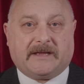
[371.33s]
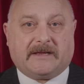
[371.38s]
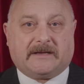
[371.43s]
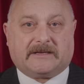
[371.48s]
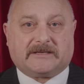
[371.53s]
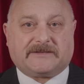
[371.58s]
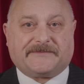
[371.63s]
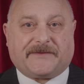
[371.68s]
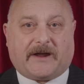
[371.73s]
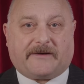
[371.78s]

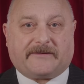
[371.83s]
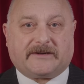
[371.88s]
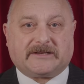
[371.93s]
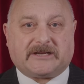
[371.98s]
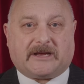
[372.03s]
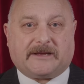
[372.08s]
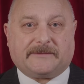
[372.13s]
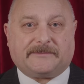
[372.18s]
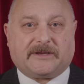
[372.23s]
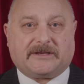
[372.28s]
As far as
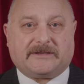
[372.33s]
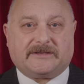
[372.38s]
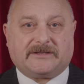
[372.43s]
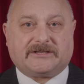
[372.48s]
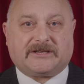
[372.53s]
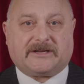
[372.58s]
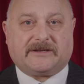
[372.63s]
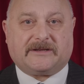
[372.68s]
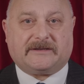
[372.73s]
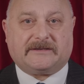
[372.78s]
I'm
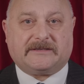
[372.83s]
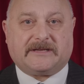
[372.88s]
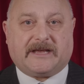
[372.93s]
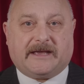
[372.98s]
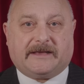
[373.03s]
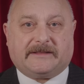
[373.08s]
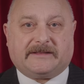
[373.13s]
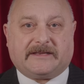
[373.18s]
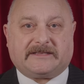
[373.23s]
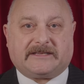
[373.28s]
concerned,
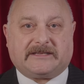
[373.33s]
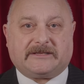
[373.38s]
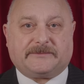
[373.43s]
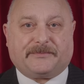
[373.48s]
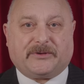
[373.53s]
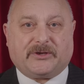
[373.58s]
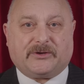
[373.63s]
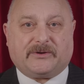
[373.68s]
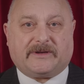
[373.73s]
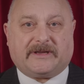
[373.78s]
this is
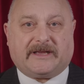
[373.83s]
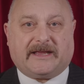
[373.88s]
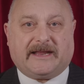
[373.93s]
pure